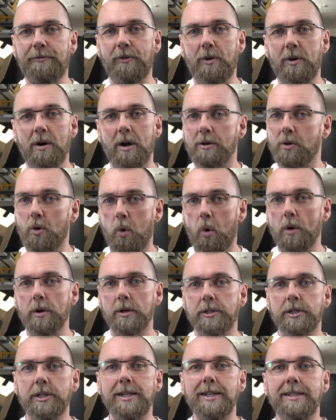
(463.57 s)
for a
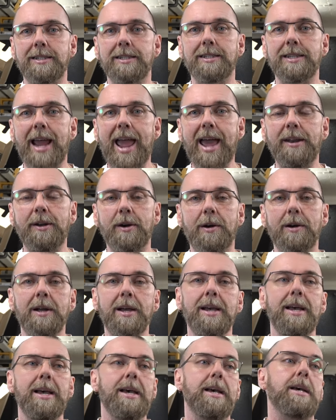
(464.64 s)
quarter sheet sander.
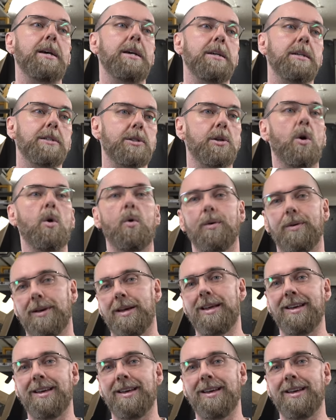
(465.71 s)
So,